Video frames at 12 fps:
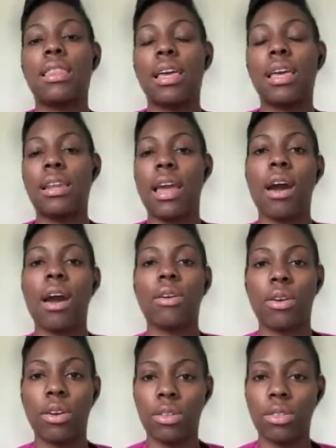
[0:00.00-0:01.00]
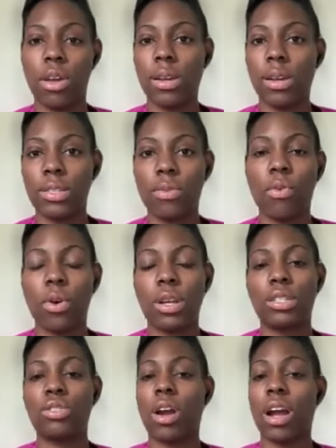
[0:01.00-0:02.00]
And then now you're in your 30s and
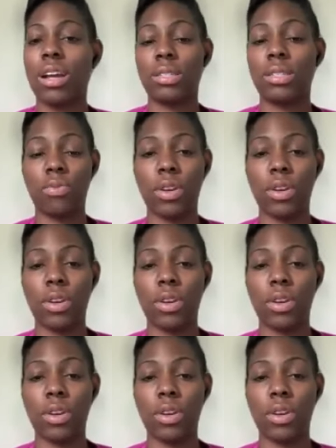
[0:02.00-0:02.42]
40s trying